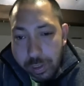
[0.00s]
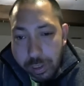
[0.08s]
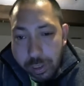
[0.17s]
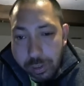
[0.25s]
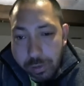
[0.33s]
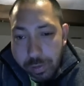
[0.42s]
to
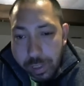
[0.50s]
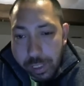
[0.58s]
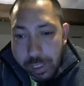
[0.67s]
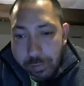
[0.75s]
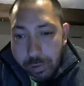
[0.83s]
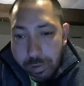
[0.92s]
Ukraine
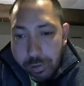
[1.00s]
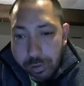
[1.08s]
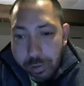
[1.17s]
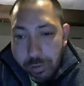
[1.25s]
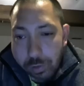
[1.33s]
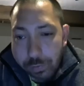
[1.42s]
if
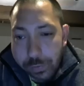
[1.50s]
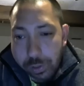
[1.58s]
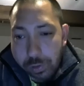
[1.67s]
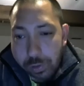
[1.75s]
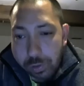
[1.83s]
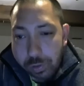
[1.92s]
soldiers
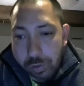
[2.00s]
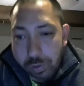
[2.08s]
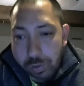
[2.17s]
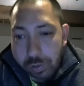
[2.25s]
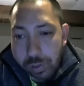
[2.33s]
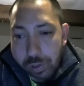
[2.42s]
refuse.
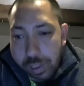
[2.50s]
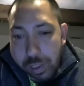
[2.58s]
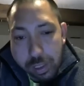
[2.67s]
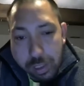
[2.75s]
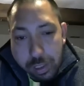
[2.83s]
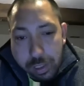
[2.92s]

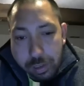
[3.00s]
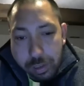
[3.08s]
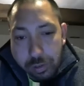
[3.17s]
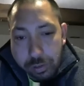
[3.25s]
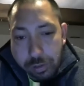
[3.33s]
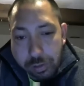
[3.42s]
They're
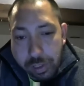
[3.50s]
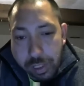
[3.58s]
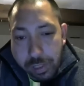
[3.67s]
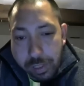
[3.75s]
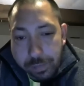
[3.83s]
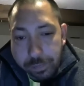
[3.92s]
told to resign.